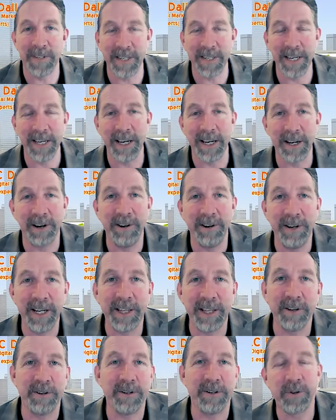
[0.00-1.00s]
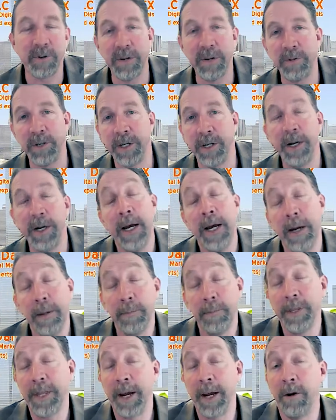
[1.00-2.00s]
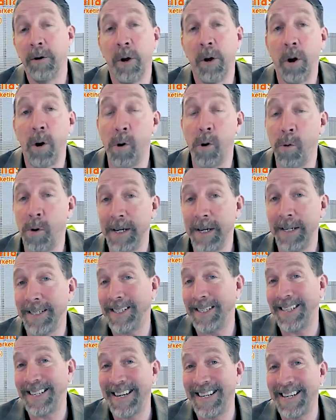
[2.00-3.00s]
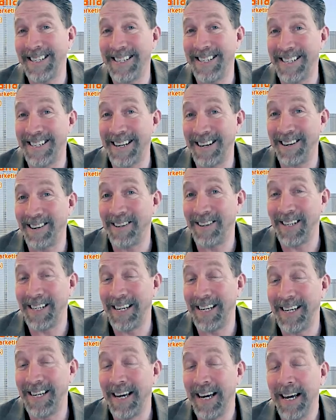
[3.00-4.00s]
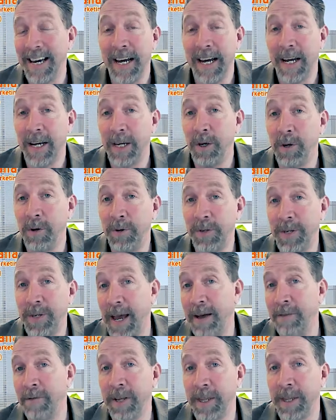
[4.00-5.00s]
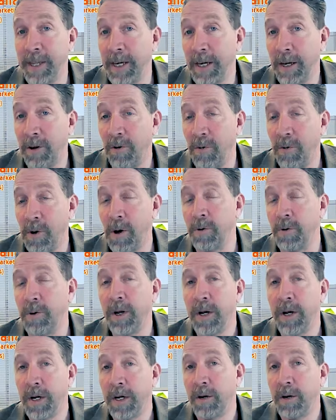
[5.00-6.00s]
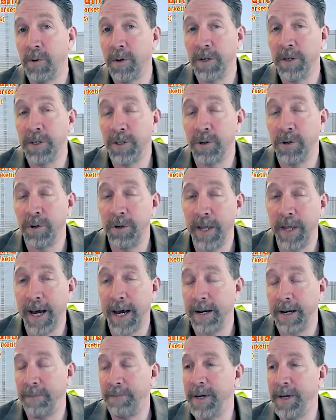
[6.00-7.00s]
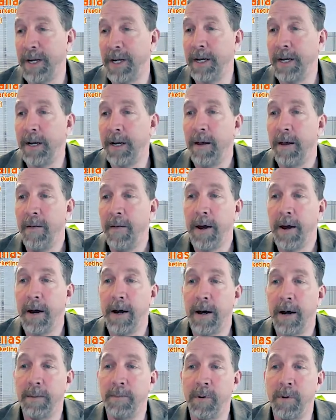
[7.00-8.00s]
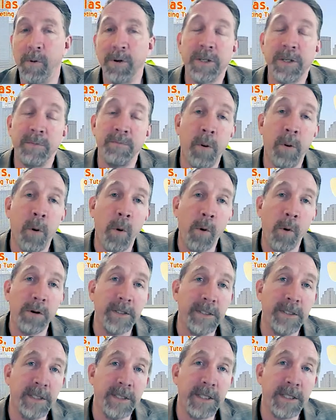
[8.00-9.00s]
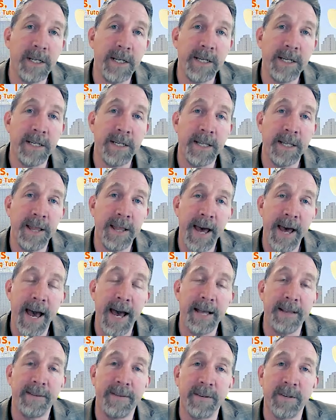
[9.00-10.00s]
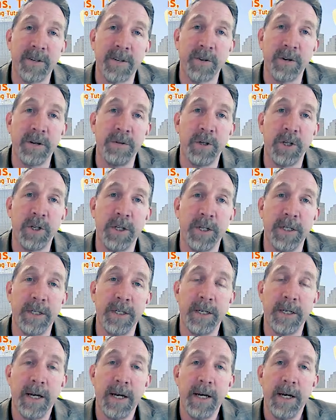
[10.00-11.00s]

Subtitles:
see underneath your description, but they don't always necessarily use everything you wrote. And we're going to show you that in a minute. But what's important is that description